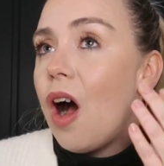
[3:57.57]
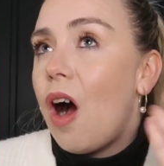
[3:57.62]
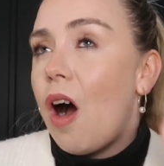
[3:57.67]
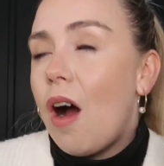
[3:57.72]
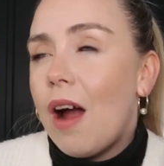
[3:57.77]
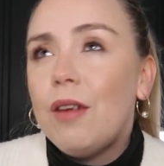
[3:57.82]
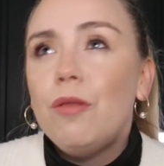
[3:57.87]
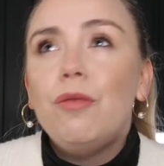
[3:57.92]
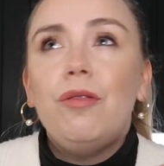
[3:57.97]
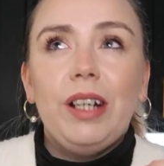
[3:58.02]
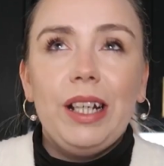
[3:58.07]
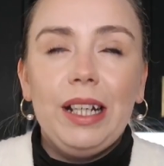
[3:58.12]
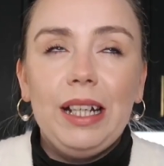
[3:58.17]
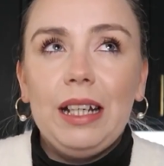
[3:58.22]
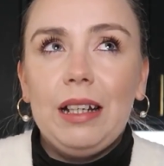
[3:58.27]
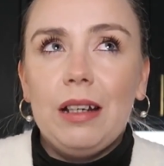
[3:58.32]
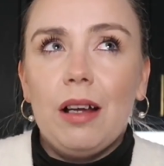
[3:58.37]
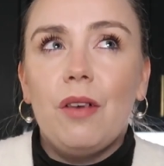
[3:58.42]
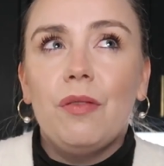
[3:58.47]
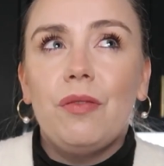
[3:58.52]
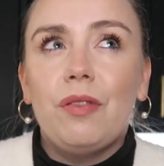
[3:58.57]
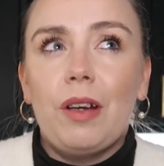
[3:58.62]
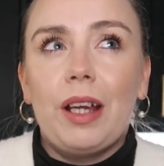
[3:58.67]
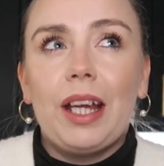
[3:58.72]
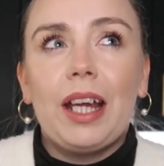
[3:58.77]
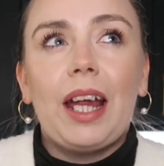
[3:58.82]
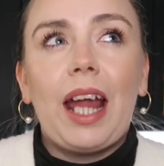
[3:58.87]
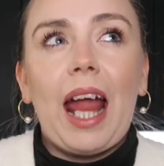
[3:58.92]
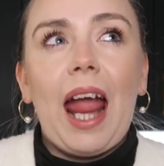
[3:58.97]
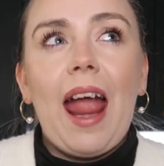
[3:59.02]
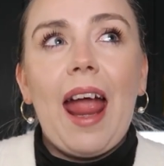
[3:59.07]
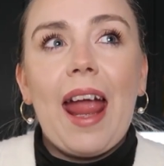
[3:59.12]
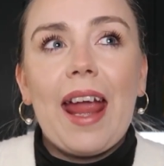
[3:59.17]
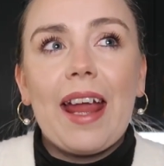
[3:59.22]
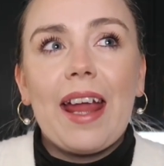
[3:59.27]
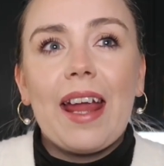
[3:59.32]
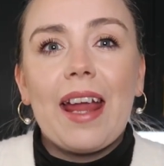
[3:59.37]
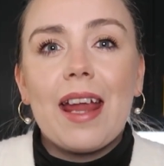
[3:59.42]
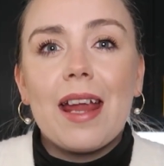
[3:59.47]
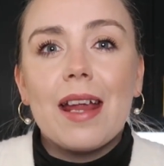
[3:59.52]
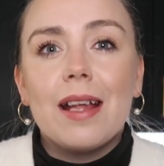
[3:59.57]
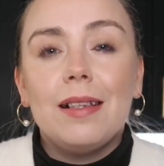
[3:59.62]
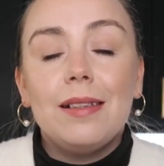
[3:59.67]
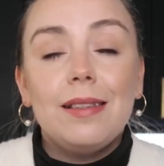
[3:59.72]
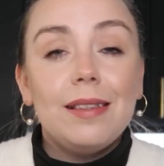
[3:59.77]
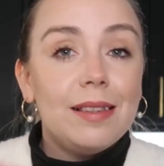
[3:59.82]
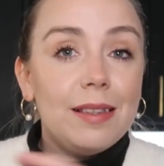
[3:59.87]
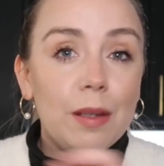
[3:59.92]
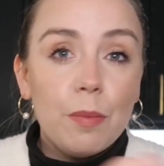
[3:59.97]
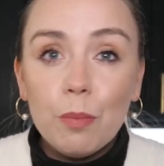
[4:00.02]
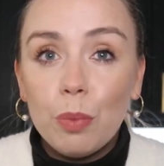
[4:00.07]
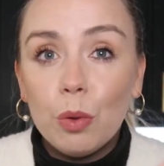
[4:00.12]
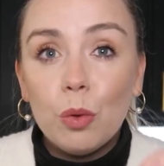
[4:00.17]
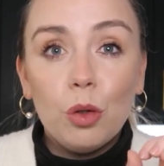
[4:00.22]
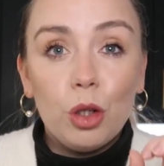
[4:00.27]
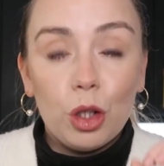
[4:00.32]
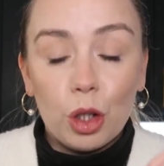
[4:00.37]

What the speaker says: I really love like a simple